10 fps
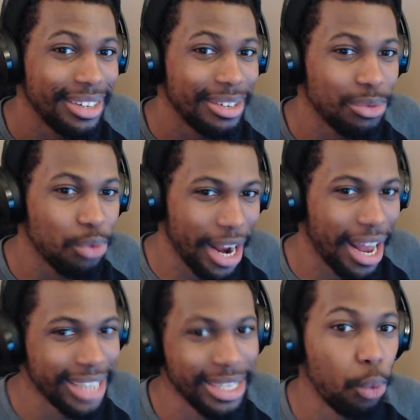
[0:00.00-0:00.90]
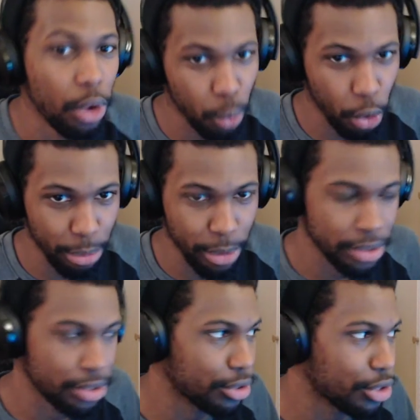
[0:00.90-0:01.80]
Red Eyes and 1 Warrior
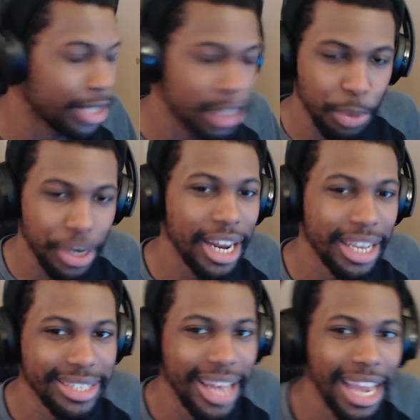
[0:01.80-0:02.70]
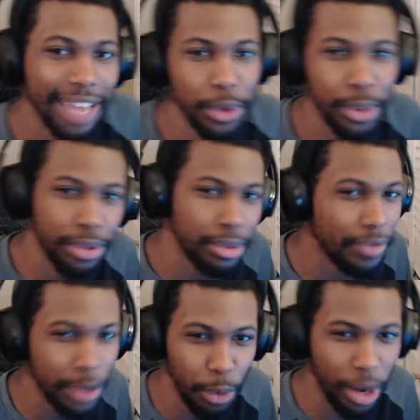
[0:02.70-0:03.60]
Monster. So it's a pretty nice tech. If
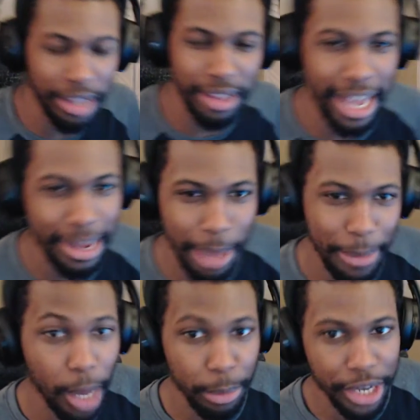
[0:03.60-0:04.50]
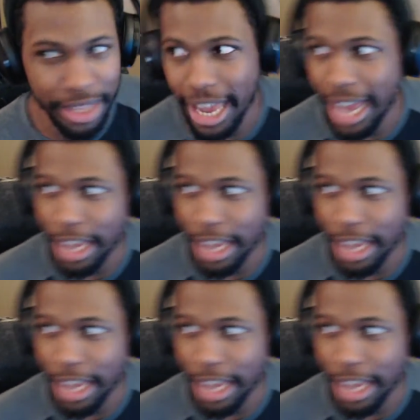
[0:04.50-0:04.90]
you want to like maybe upgrade the deck, you